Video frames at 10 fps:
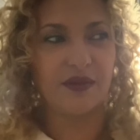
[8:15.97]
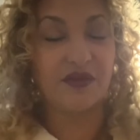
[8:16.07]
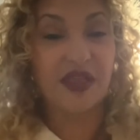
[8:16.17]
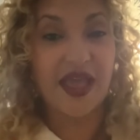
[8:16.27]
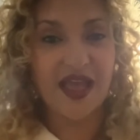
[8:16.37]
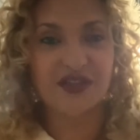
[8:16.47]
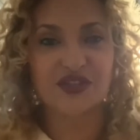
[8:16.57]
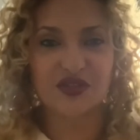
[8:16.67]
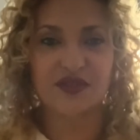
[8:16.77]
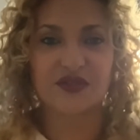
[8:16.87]

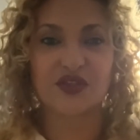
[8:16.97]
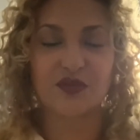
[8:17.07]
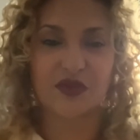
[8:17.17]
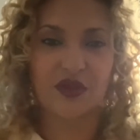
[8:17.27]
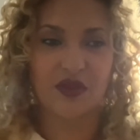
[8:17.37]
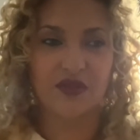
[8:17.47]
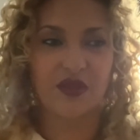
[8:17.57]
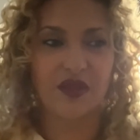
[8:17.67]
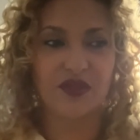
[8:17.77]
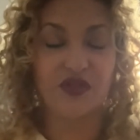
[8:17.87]
reactions
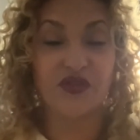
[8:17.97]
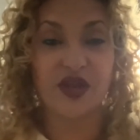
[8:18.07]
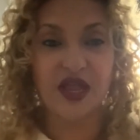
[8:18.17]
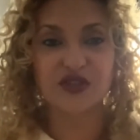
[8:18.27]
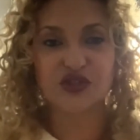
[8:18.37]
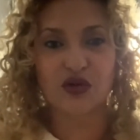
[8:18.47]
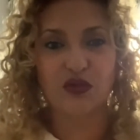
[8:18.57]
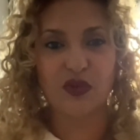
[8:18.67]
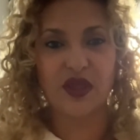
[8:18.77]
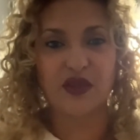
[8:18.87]
the natural
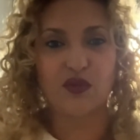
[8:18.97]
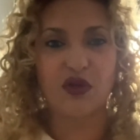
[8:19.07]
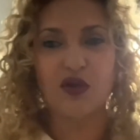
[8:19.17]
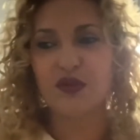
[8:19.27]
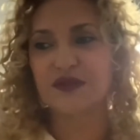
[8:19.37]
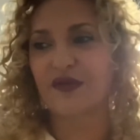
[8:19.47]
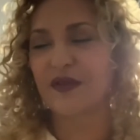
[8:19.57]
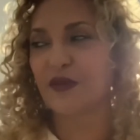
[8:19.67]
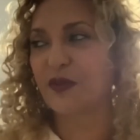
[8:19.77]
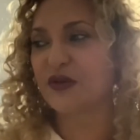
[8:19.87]
way. You will always
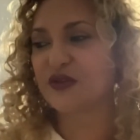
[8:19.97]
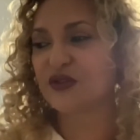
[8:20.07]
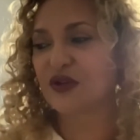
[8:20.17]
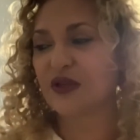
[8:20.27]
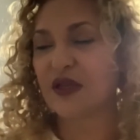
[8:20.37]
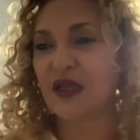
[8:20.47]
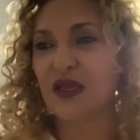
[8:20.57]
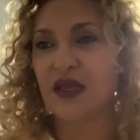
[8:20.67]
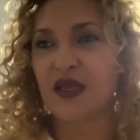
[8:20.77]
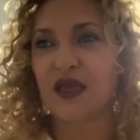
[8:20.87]
find the person
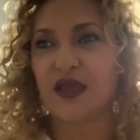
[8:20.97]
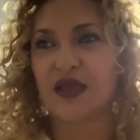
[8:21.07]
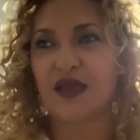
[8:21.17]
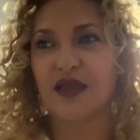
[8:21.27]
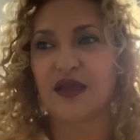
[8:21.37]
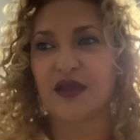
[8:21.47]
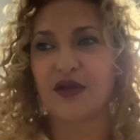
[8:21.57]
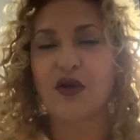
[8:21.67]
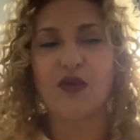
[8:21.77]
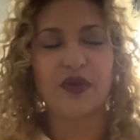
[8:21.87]

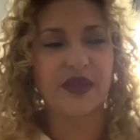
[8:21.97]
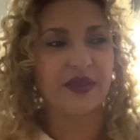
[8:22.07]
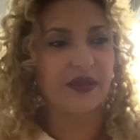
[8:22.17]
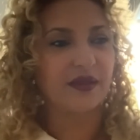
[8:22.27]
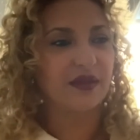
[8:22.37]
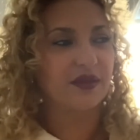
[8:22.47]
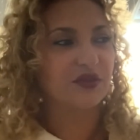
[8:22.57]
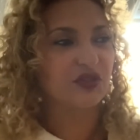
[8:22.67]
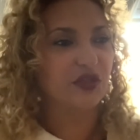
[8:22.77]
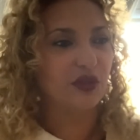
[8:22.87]
going
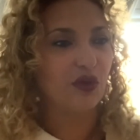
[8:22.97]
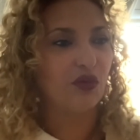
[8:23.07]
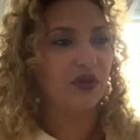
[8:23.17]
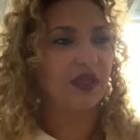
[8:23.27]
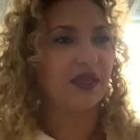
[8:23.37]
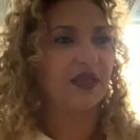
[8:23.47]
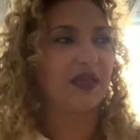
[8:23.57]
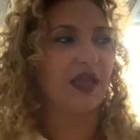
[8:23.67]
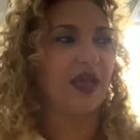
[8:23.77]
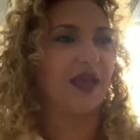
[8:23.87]

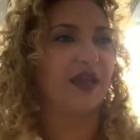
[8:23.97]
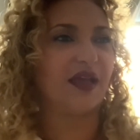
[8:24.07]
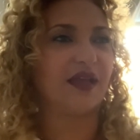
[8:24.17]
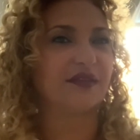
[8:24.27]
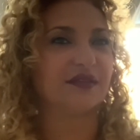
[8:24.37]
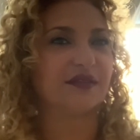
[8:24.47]
slowly and